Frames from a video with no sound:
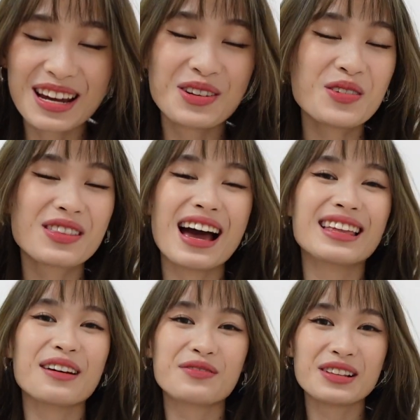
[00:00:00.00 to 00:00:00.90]
I know there are
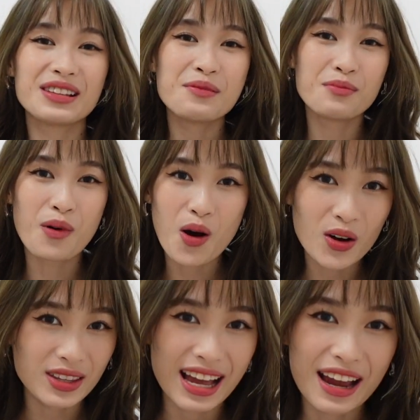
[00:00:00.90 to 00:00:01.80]
definitely
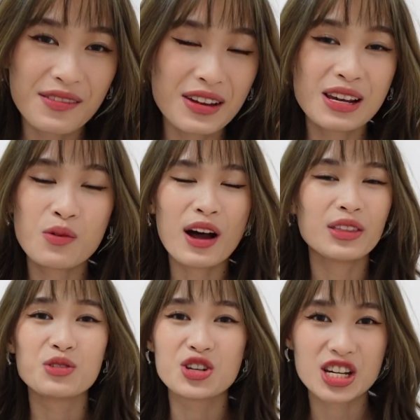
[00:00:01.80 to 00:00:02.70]
more that I really want
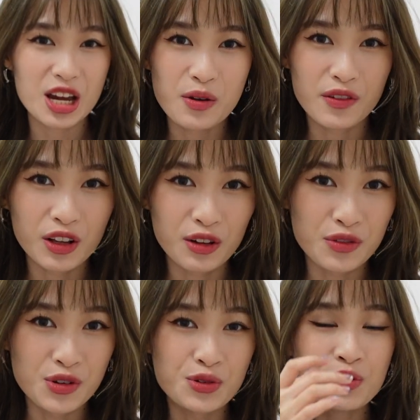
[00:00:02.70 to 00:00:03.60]
to share with all of
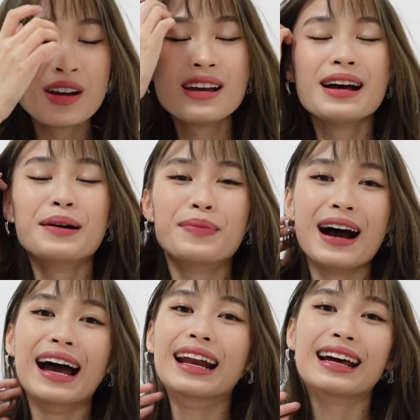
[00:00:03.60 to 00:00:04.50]
you,
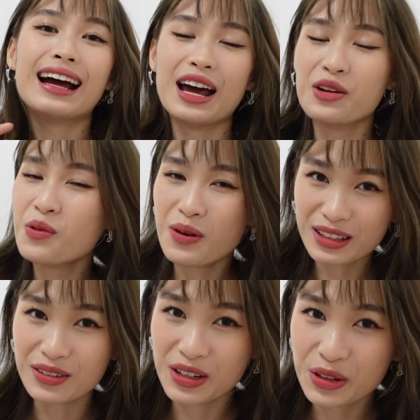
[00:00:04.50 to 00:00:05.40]
but I don't want
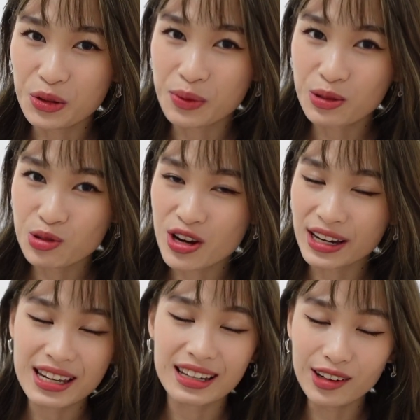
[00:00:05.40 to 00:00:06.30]
the video to be too
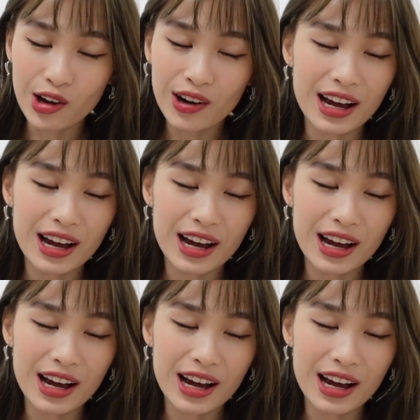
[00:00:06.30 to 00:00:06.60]
draggy and long.